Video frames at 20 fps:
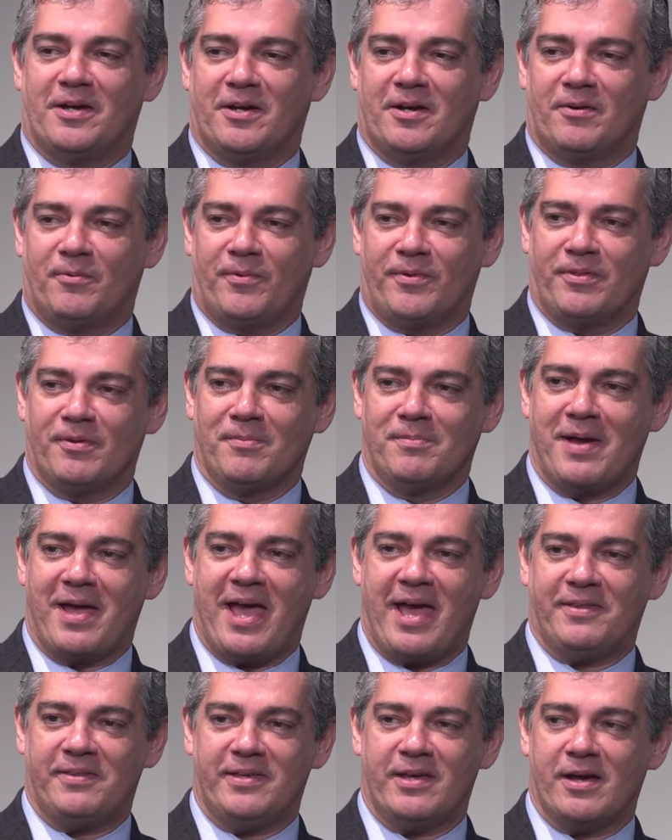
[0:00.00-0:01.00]
with whom I
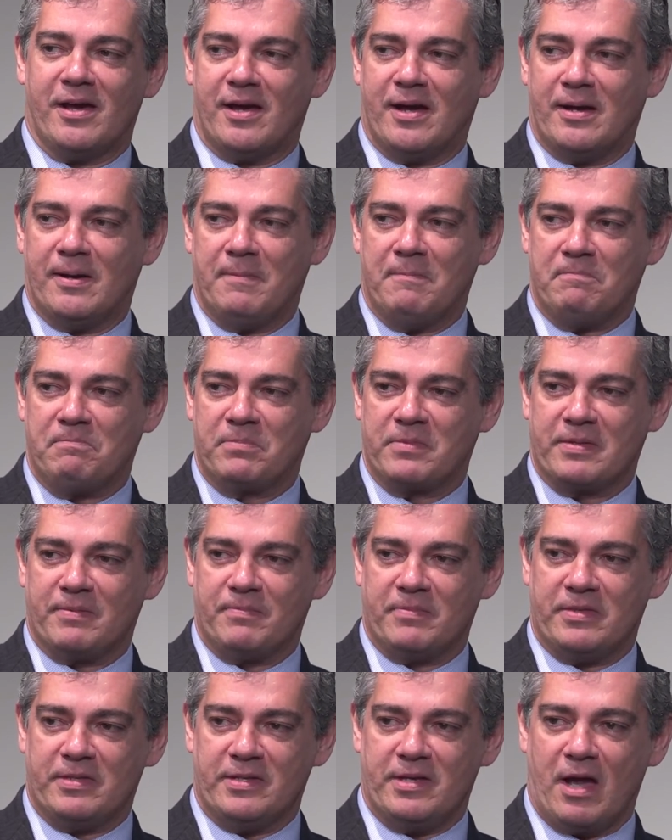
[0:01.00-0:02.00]
had
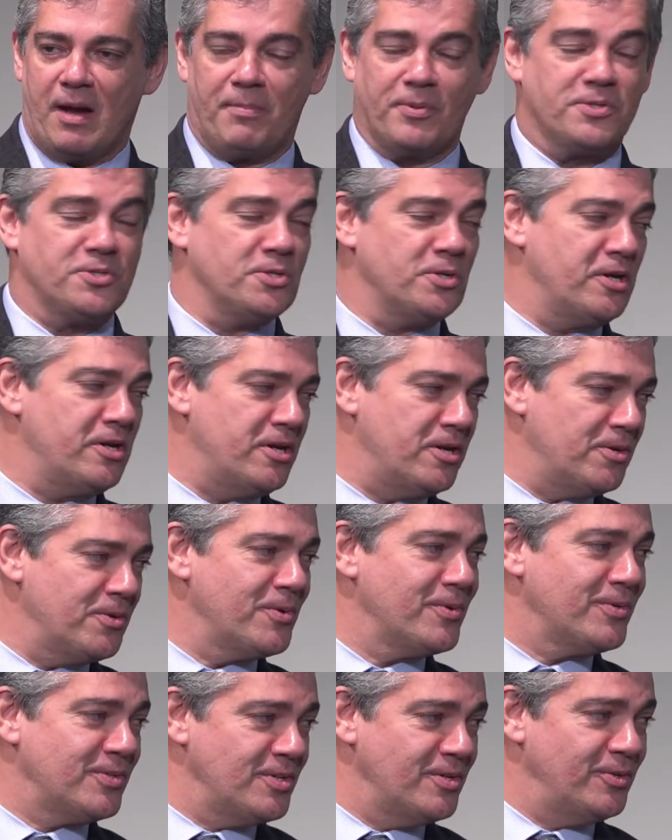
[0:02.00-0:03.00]
the opportunity
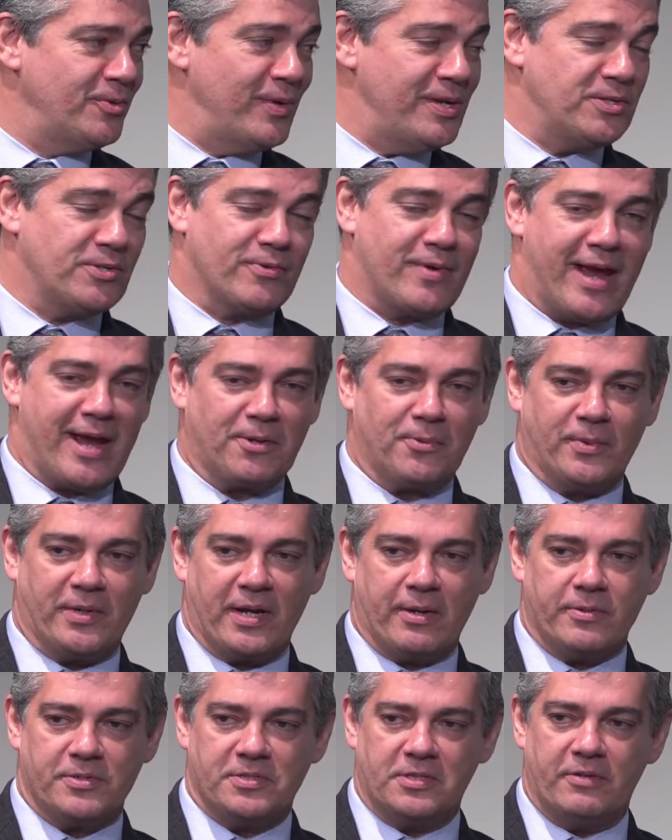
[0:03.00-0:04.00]
to interact when
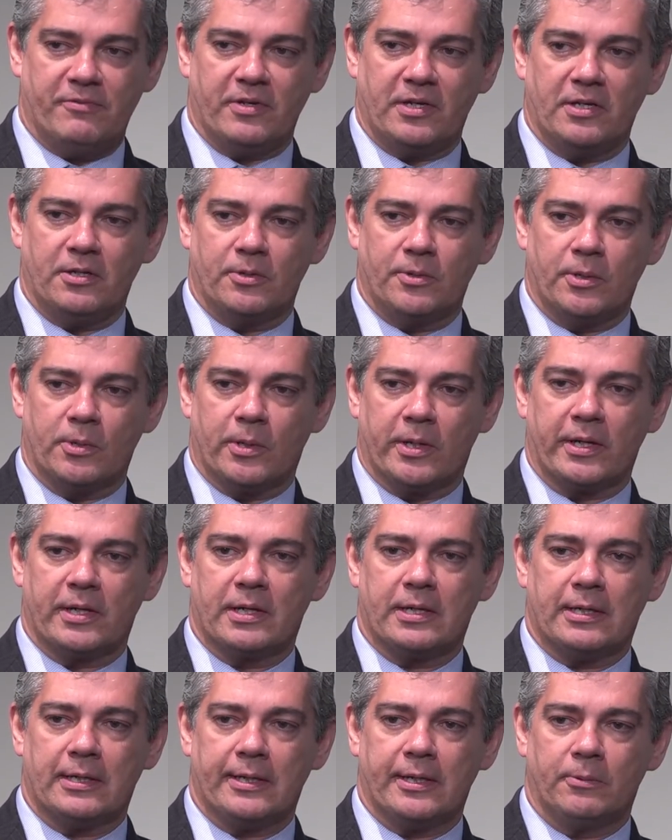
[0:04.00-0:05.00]
I was living in New York
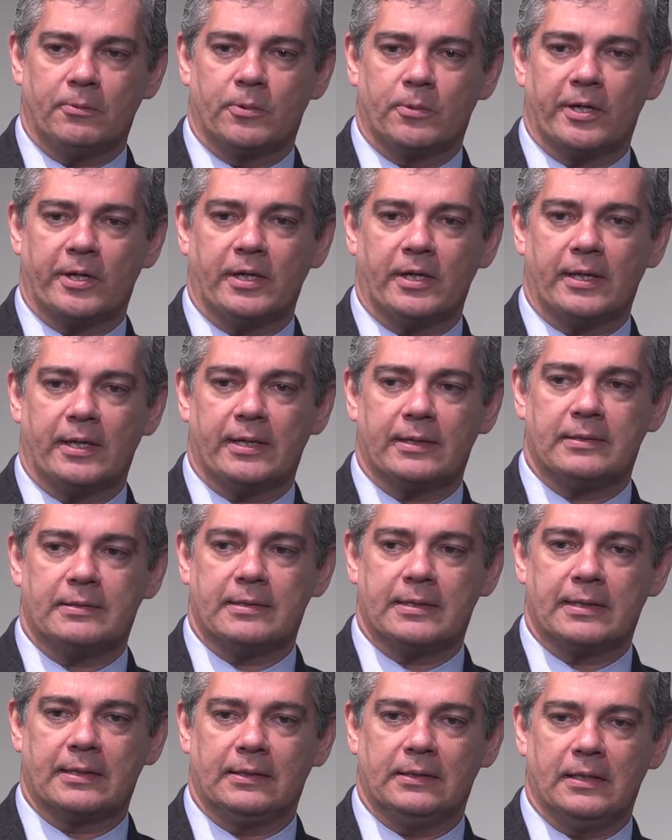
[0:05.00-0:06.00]
and working at
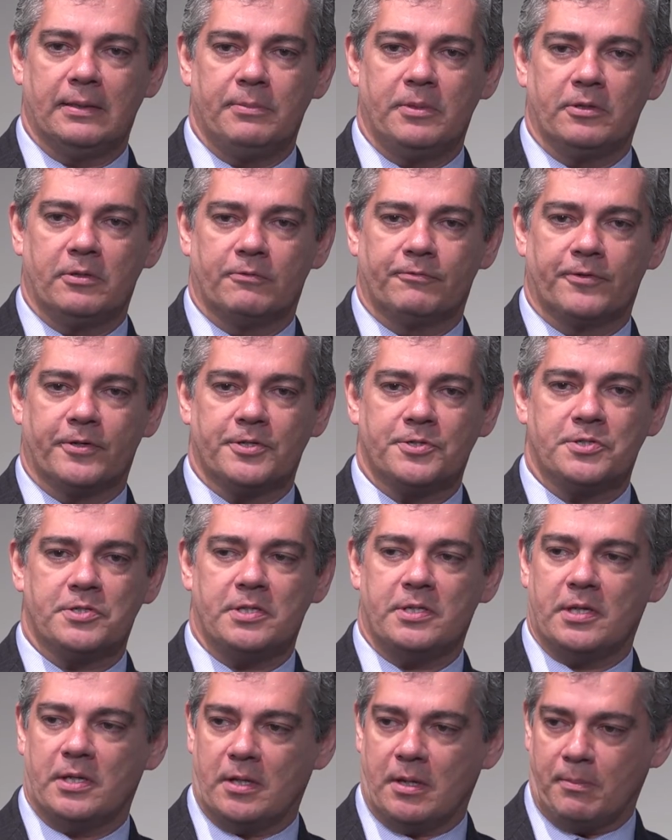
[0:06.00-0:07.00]
Columbia
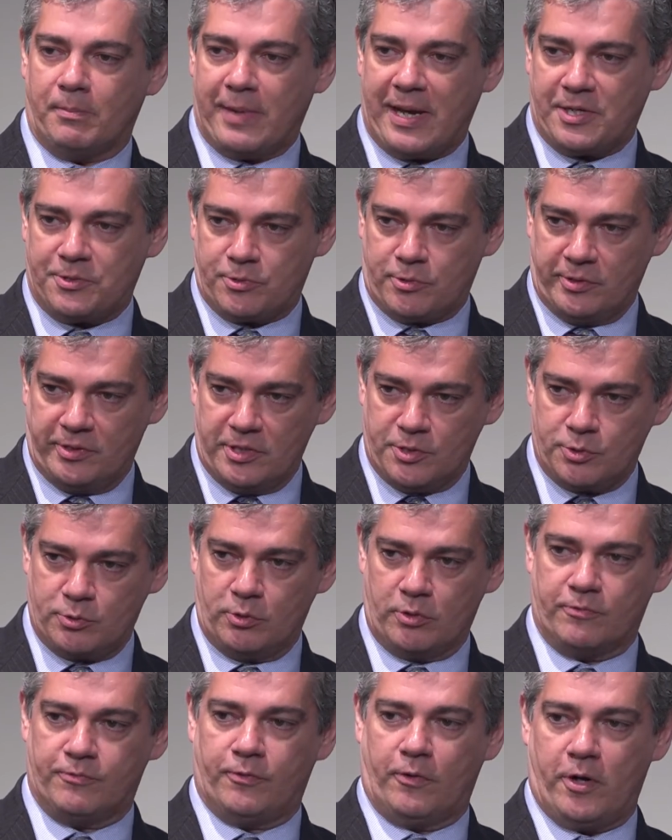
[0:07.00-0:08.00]
University, and Ambassador Nestor
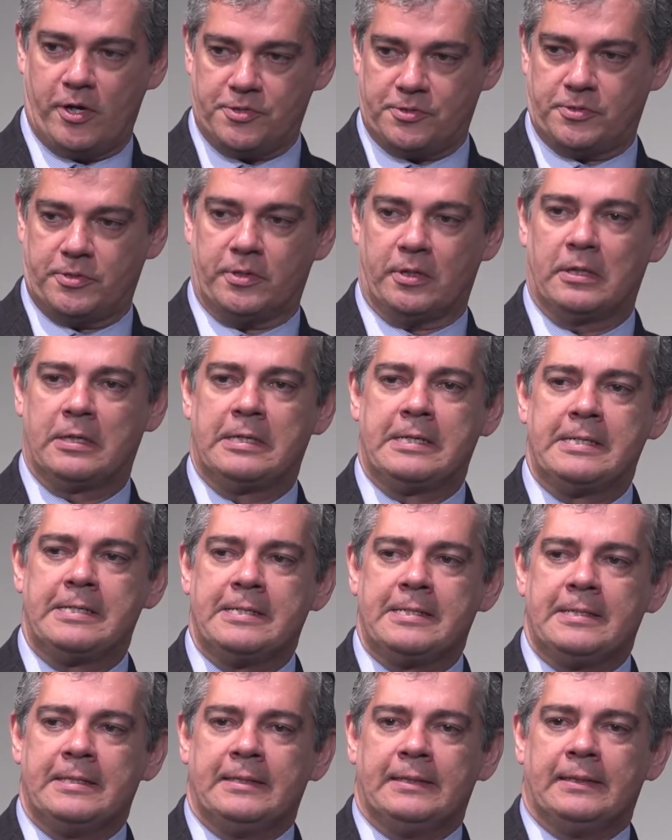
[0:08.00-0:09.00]
Foster,
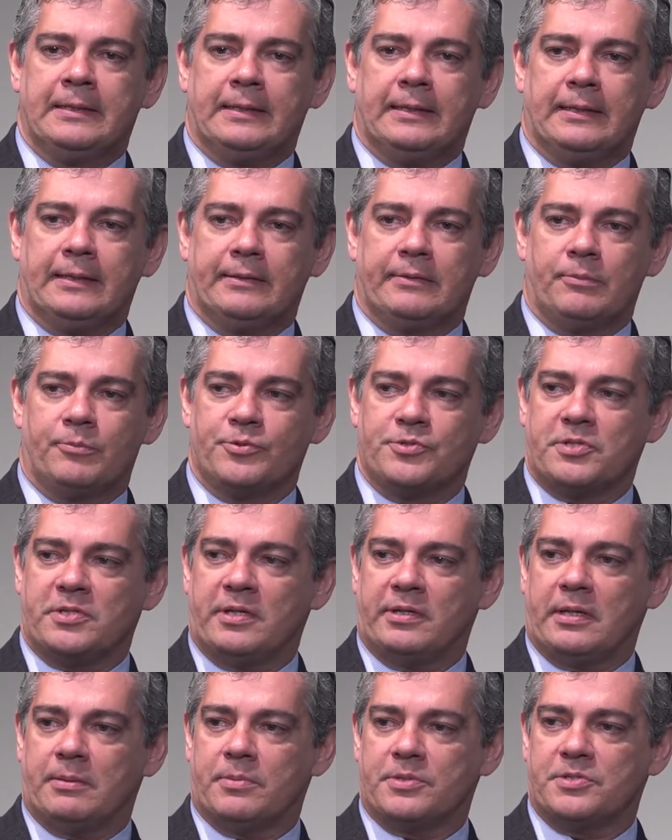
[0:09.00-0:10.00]
the
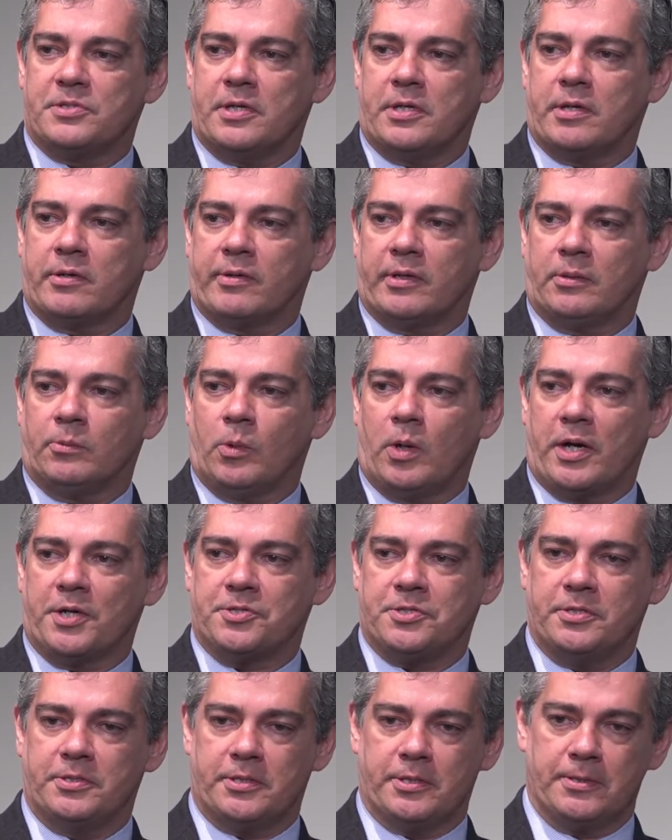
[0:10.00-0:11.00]
Brazilian embassy here in
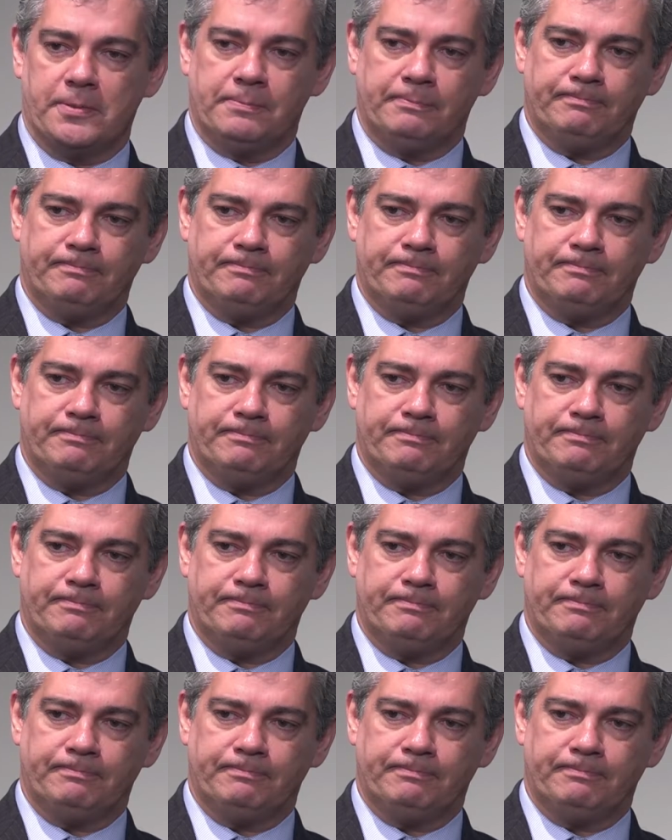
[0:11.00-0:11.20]
Washington.